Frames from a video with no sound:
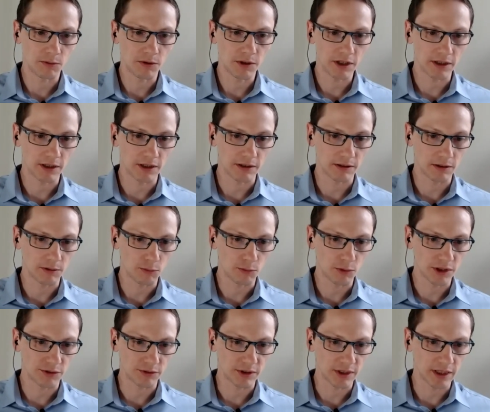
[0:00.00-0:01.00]
uh,
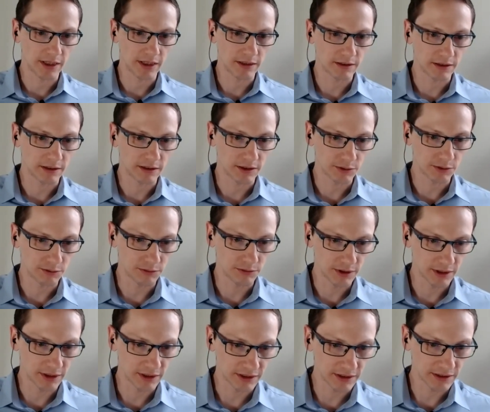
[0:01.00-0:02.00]
was related to
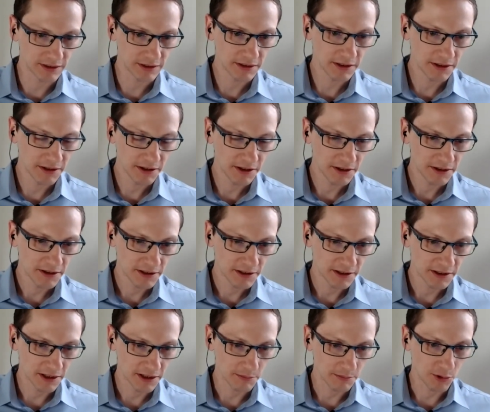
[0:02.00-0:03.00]
uh,
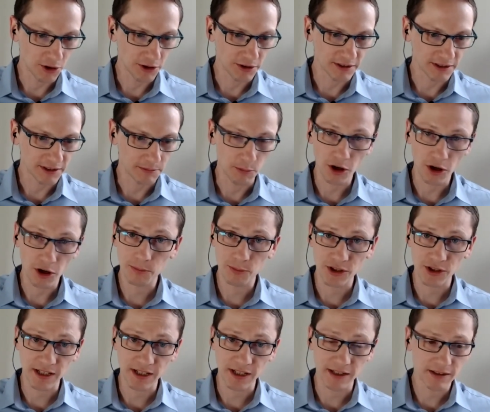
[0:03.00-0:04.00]
the part that Mark
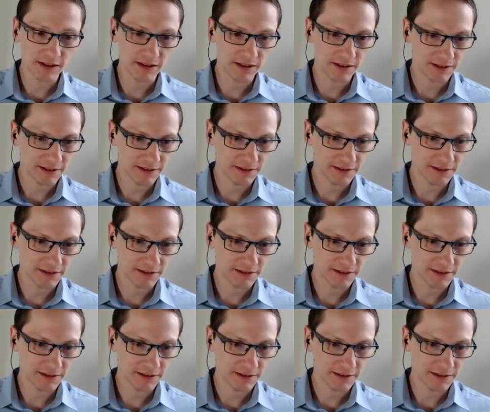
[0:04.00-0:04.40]
presented.